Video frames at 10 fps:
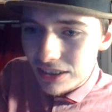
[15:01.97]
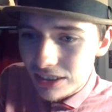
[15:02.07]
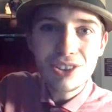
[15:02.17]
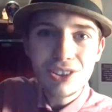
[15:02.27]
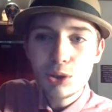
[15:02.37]
it's
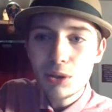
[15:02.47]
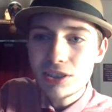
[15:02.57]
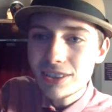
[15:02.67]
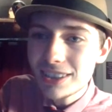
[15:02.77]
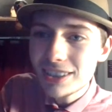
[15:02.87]
not a
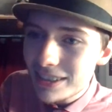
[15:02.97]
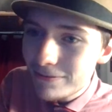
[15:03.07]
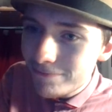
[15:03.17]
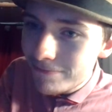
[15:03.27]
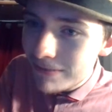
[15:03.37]
question. He says,
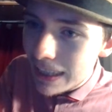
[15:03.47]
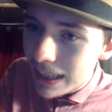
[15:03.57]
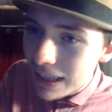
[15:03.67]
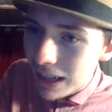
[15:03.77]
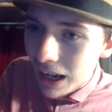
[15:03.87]

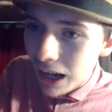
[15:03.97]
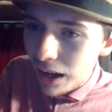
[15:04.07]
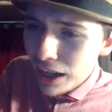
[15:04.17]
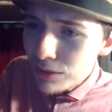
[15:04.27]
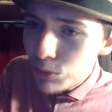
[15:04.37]

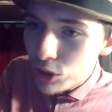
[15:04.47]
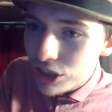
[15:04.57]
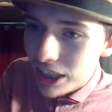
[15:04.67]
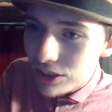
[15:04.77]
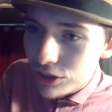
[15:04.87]
I watch
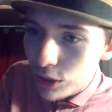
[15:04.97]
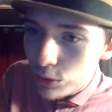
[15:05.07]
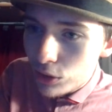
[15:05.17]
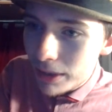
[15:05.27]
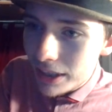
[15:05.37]
kid shows
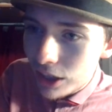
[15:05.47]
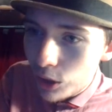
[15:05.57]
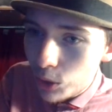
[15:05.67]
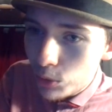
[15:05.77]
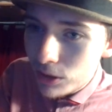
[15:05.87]
on my
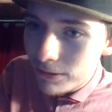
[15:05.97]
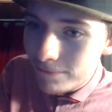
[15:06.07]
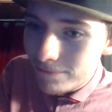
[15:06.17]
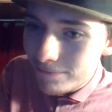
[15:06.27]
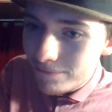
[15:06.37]
own.
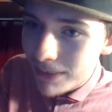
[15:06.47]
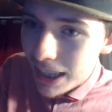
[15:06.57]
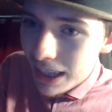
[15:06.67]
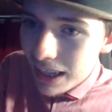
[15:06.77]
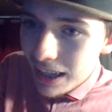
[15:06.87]

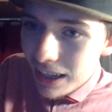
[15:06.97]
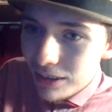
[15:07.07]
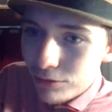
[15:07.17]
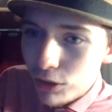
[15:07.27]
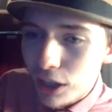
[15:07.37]

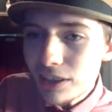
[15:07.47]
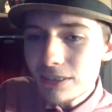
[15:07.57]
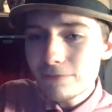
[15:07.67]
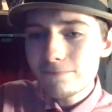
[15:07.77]
Ryan,